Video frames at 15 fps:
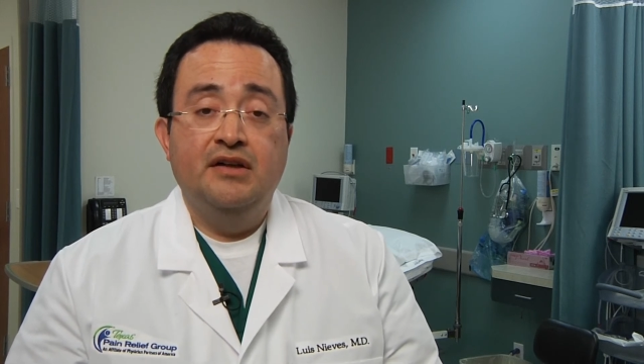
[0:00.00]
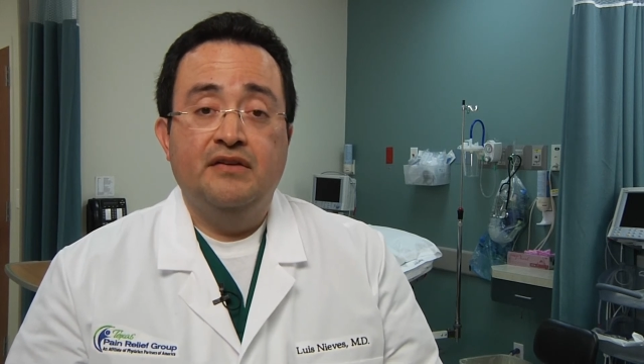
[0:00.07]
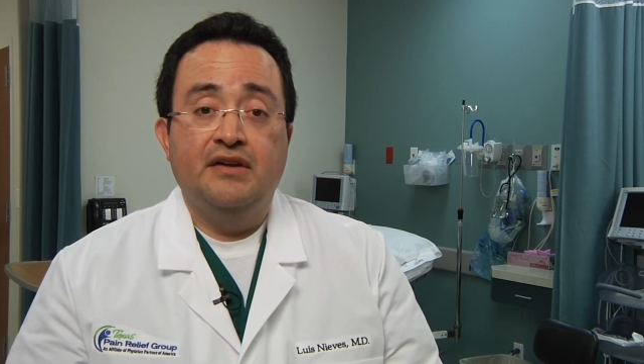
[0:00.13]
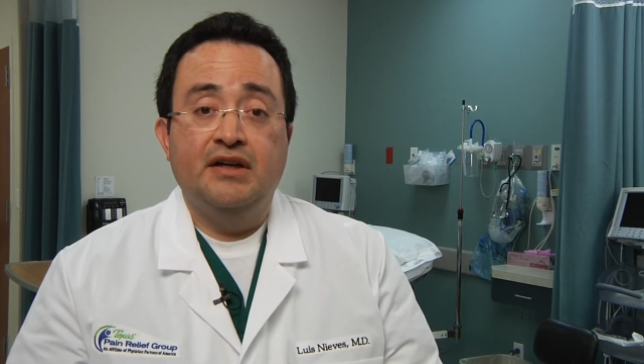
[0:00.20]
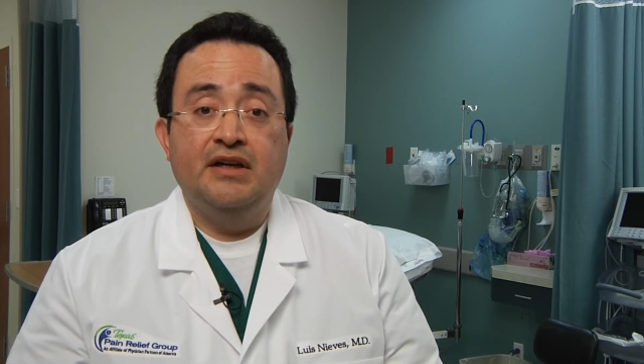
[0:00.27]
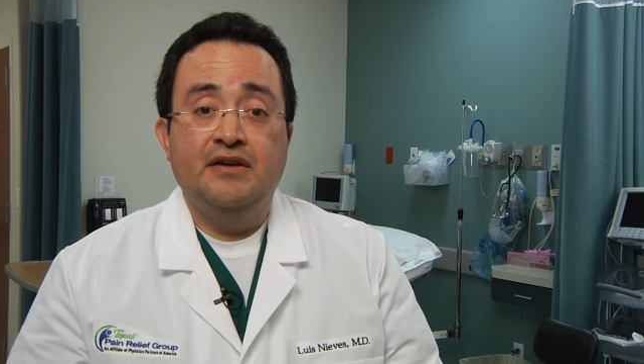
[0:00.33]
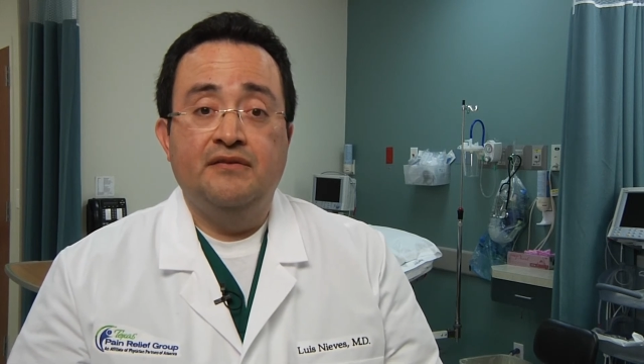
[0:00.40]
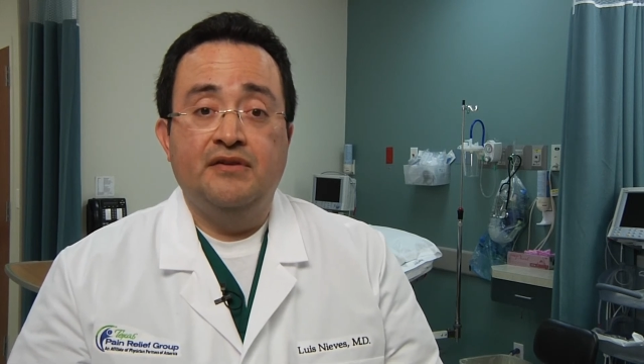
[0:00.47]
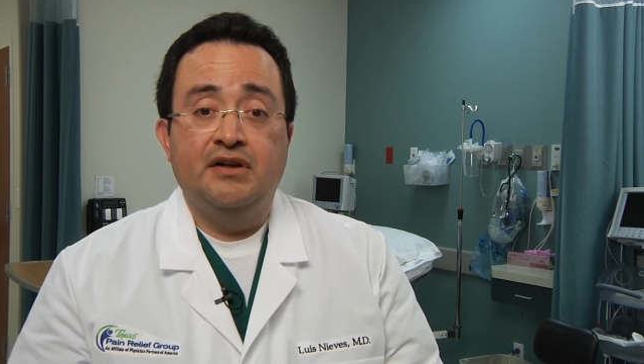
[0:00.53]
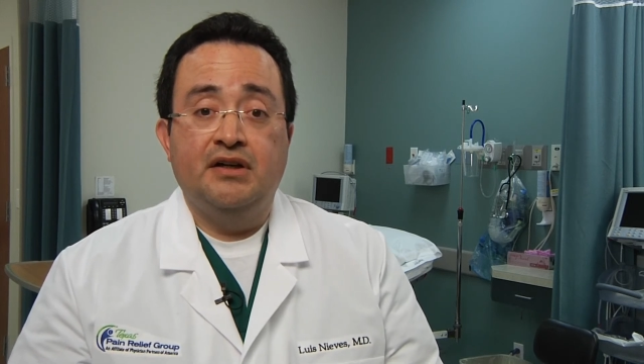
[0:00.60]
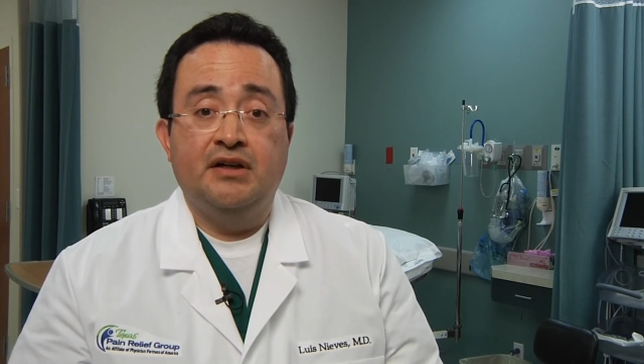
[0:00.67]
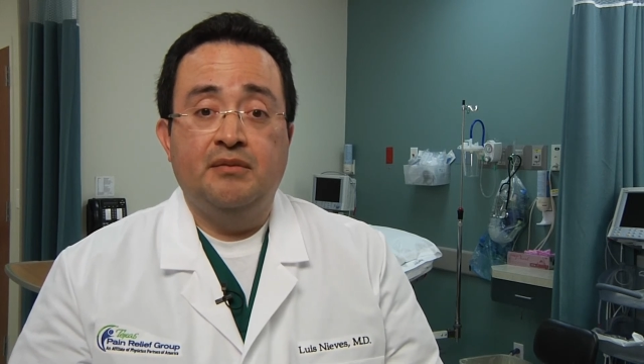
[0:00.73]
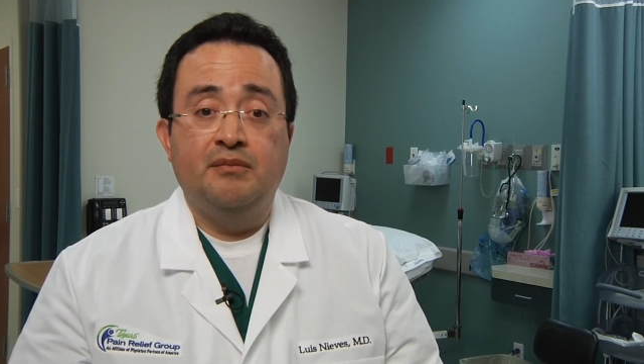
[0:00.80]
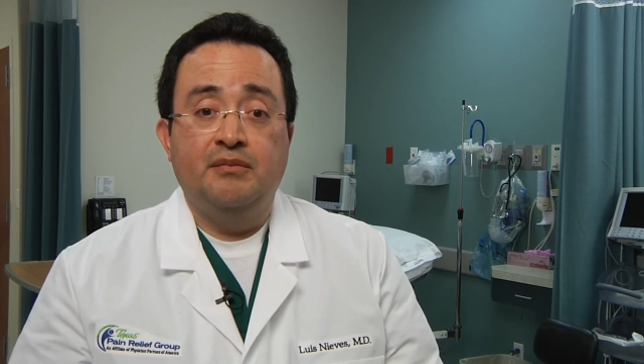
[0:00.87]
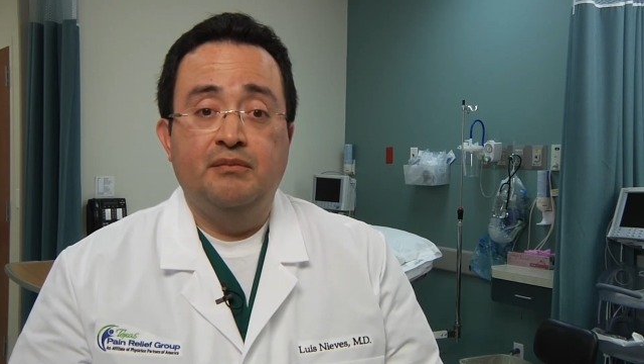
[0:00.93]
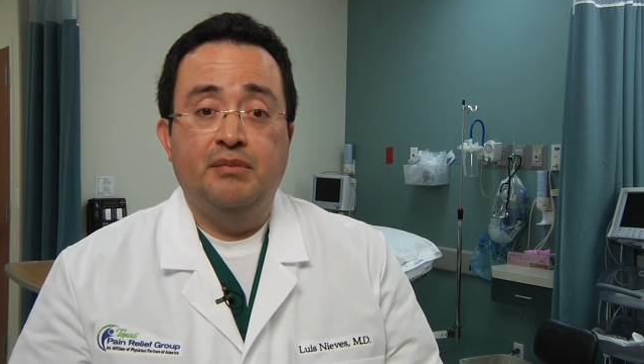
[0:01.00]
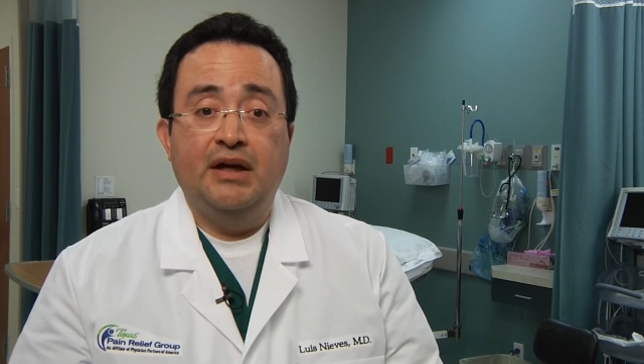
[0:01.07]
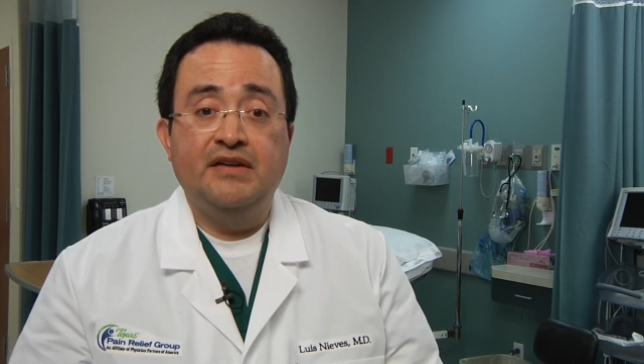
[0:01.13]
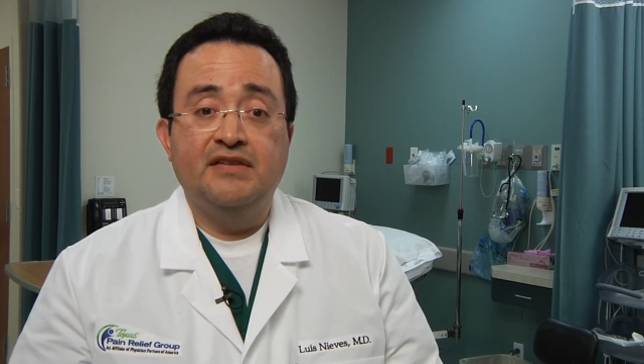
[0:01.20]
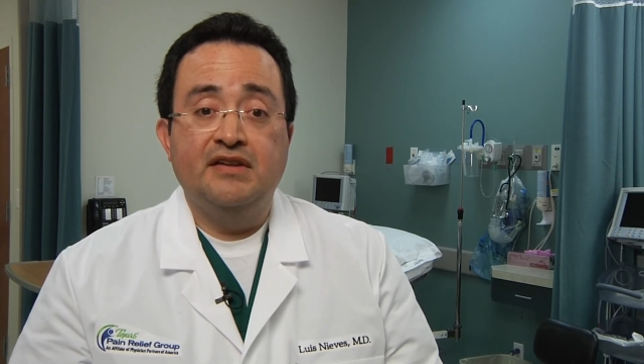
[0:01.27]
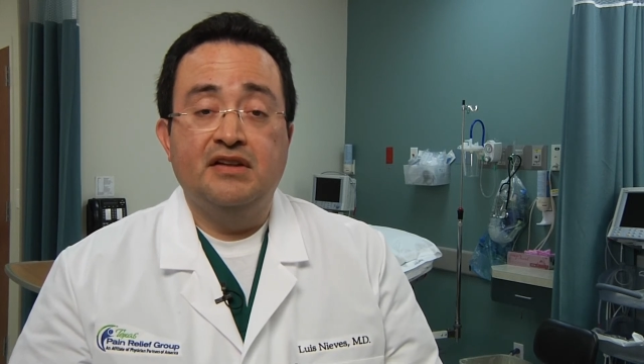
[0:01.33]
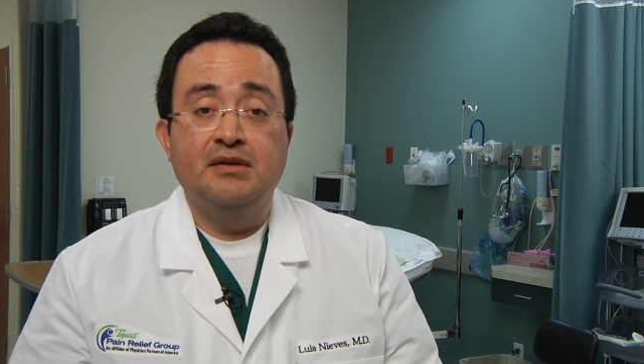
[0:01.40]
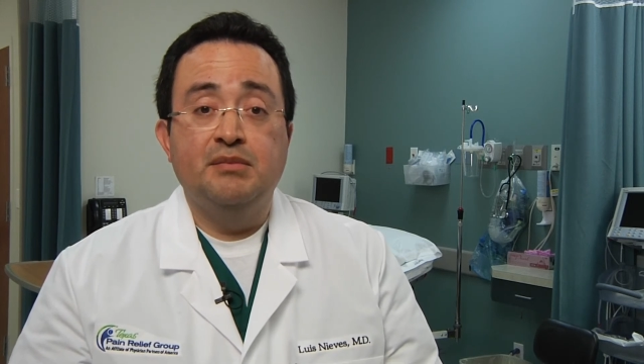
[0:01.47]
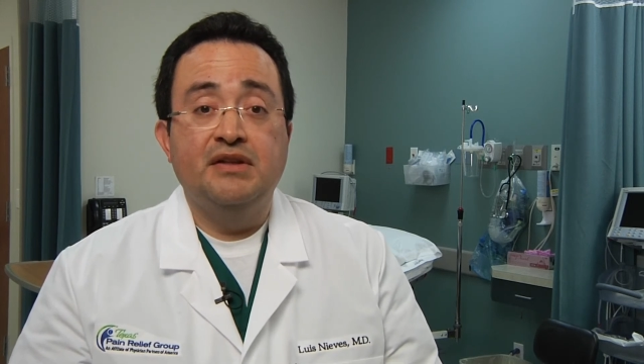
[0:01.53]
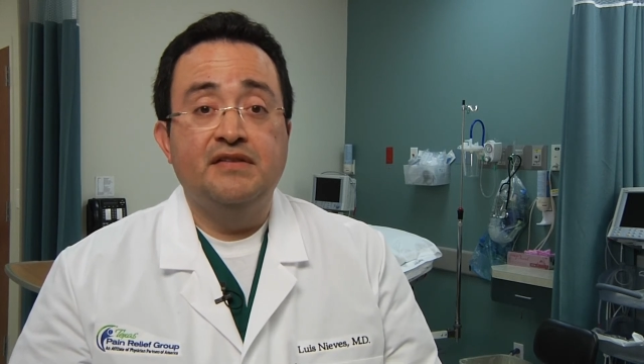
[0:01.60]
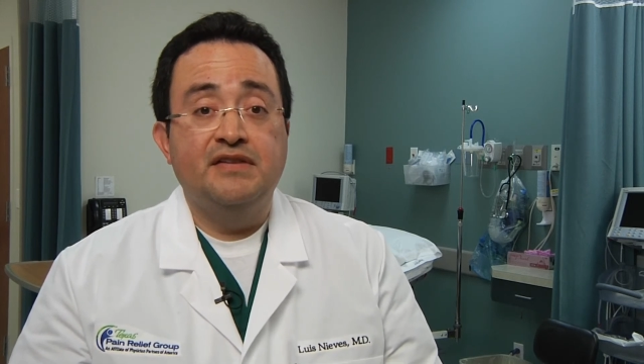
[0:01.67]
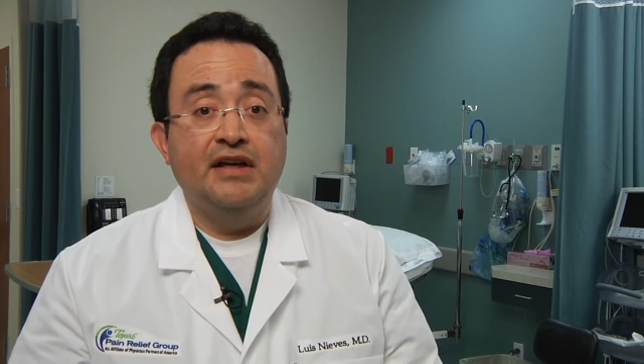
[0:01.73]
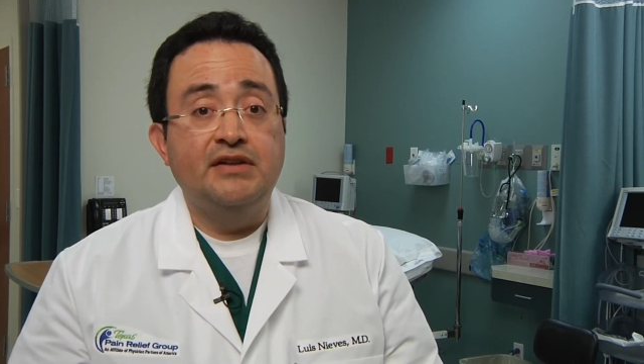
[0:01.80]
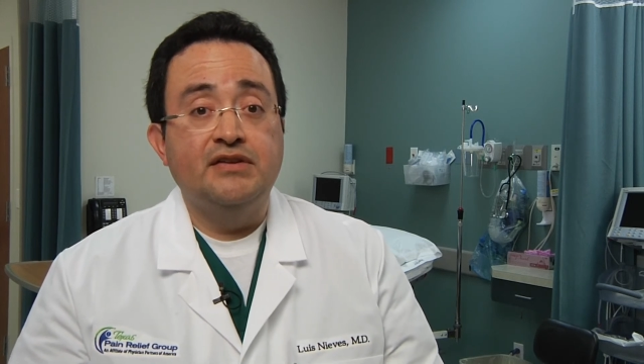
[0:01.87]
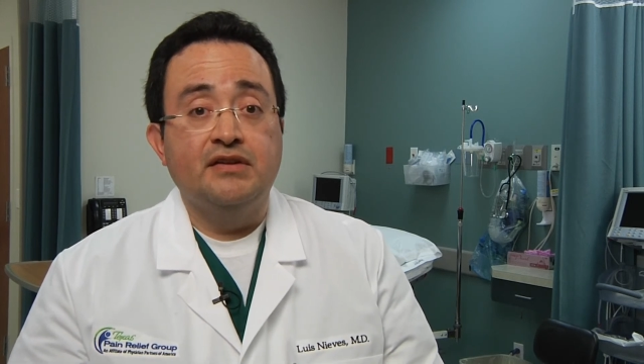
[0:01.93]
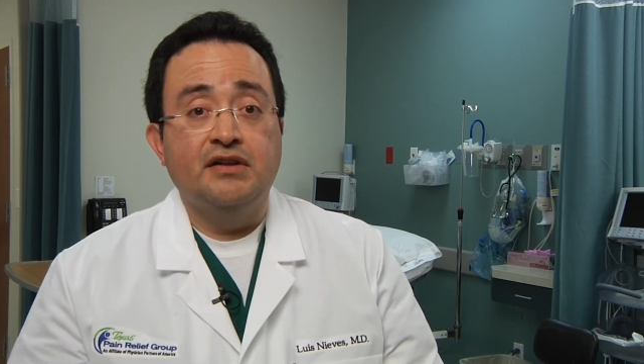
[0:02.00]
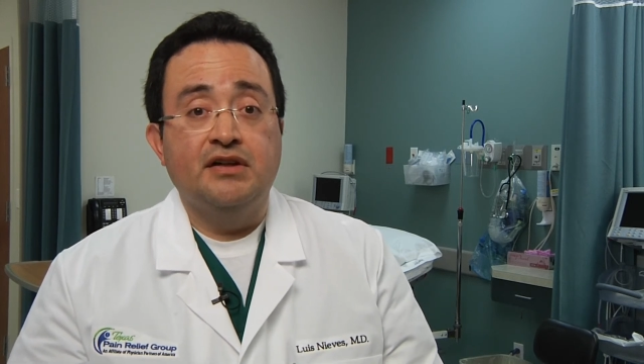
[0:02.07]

They've basically been sent to